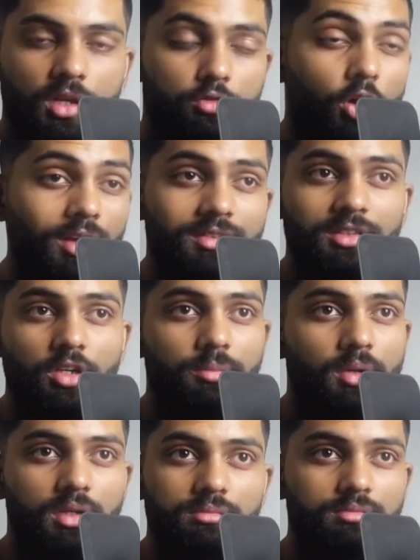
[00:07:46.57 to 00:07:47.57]
Rice
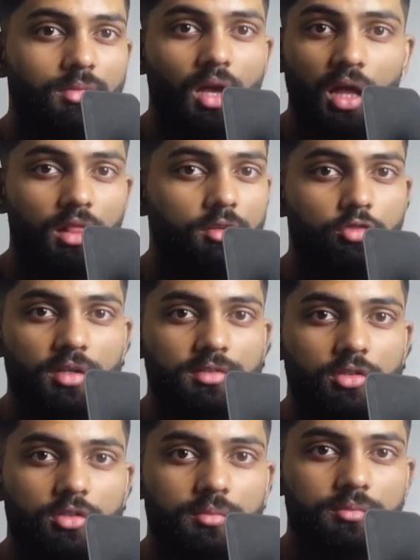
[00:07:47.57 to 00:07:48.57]
syrup, I love rice
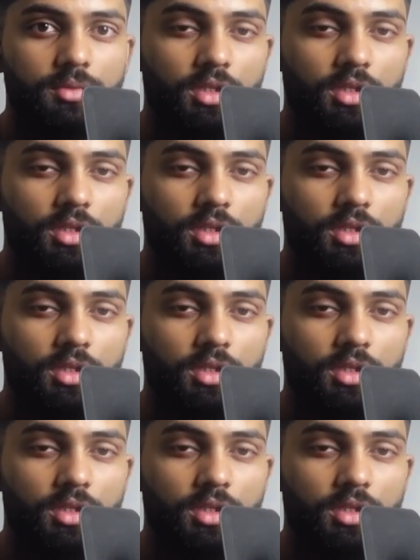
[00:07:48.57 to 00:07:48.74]
syrup.